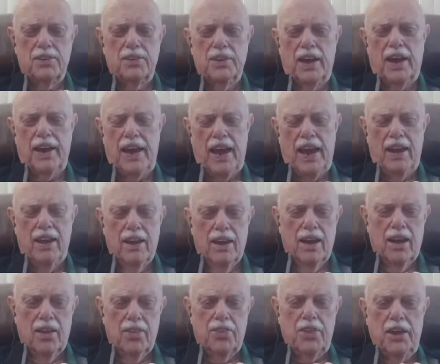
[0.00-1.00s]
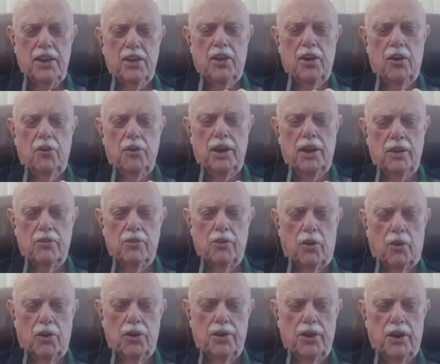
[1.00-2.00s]
not, a thin coating of
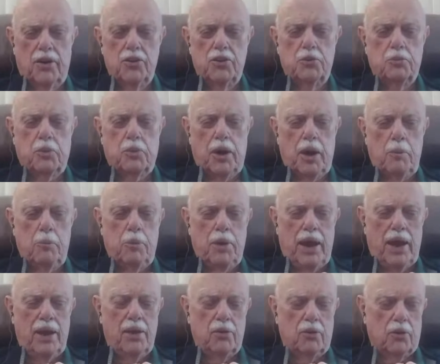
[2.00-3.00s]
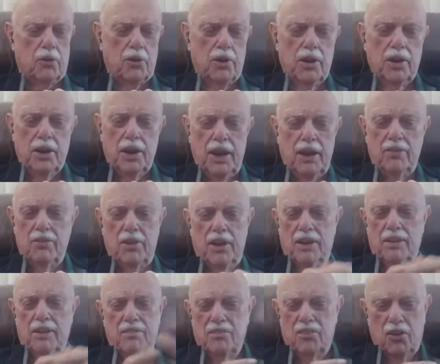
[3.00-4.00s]
ordinary spray paint or
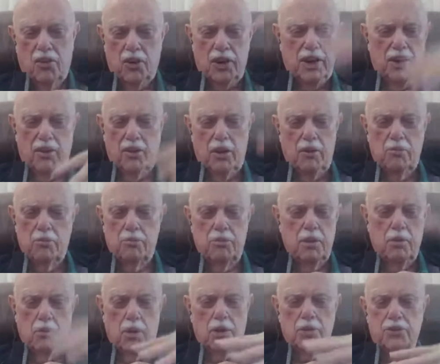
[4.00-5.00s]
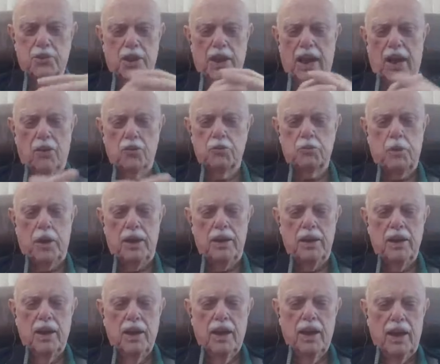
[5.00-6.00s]
even ordinary emulsion house
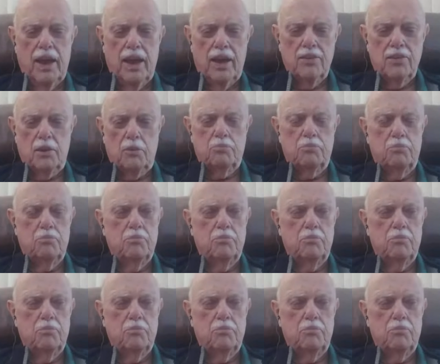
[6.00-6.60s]
paint is